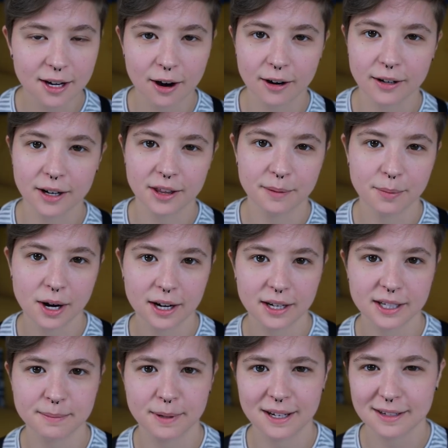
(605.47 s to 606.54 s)
the art on the
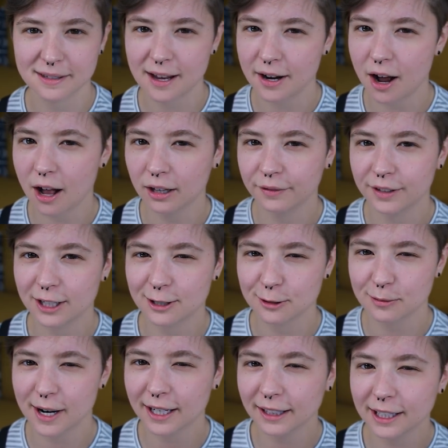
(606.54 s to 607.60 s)
products because not all of it
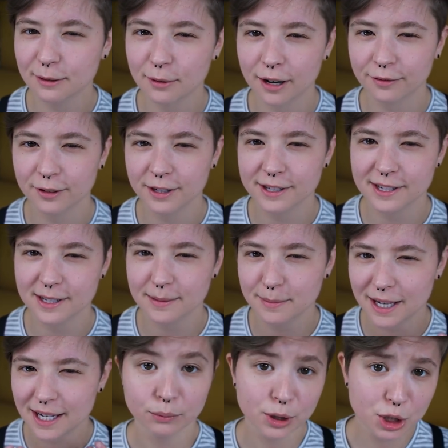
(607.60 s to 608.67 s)
directly references
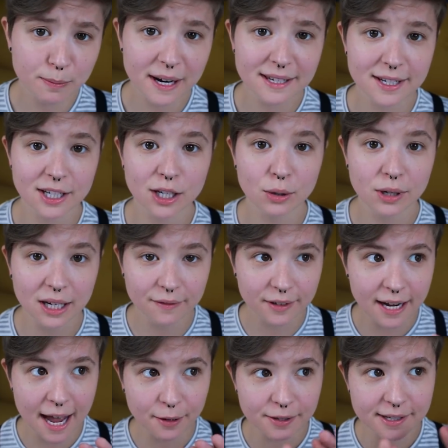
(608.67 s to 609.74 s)
me, which makes it cute even
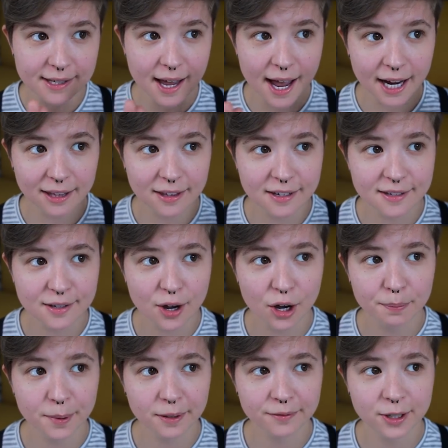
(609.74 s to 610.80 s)
outside the
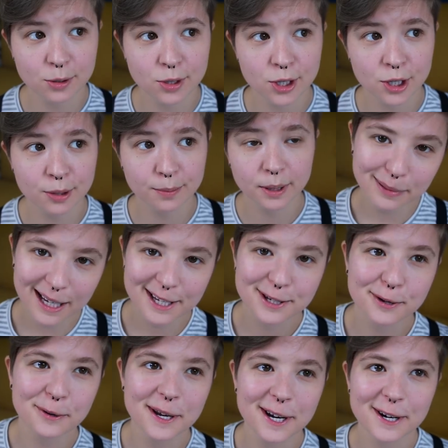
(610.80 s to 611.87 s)
scope of YouTube, plus
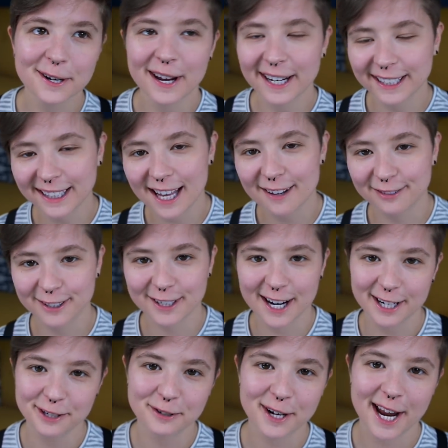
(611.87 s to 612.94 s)
queer and clever
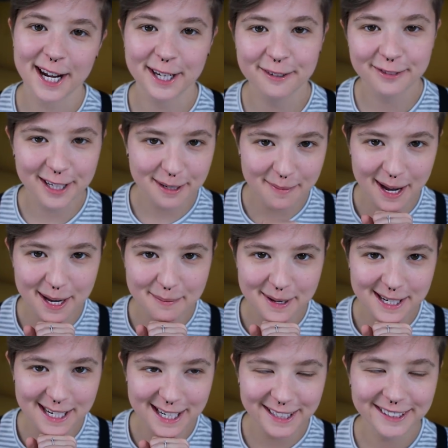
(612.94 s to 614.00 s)
and creative, in my
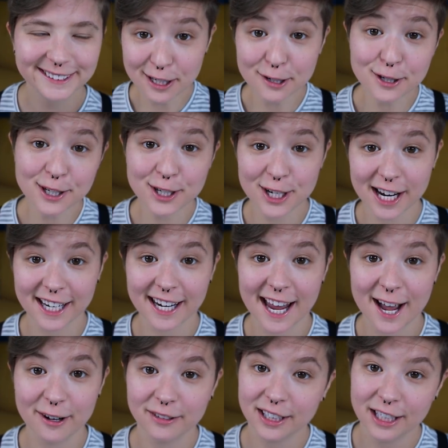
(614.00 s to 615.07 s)
opinion. You should check it
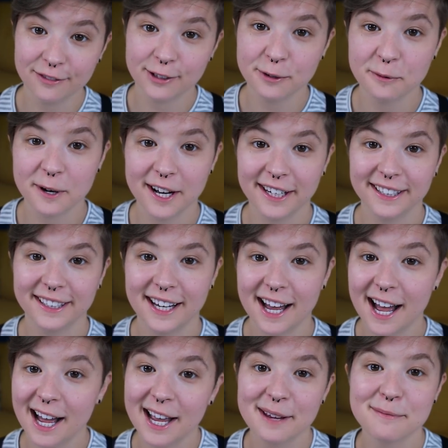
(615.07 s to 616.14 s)
out if you want.
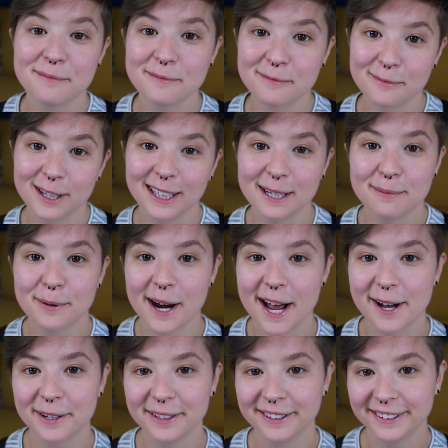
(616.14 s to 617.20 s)
I'm really
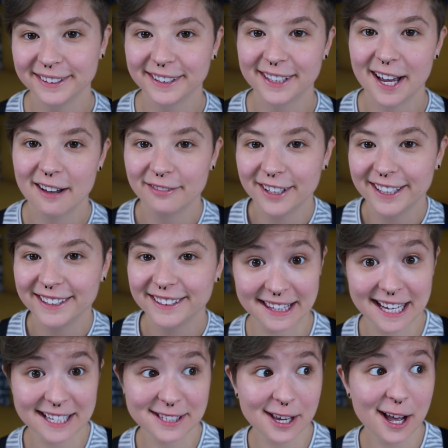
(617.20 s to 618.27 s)
proud of it. And
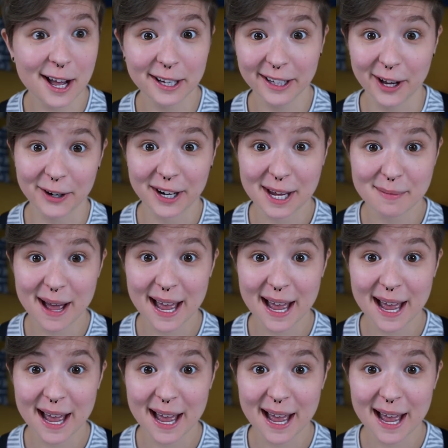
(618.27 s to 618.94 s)
that's all! Okay,